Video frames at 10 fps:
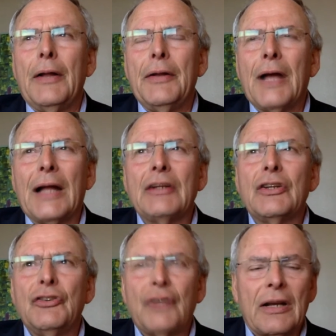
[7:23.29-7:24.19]

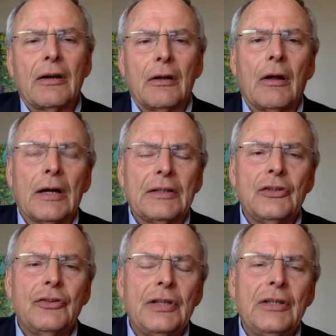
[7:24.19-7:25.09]
non-congenital heart
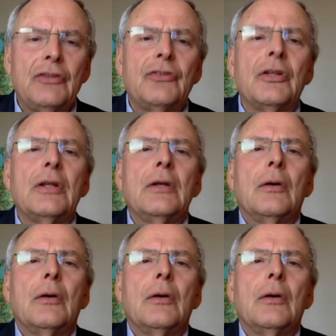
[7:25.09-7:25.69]
disease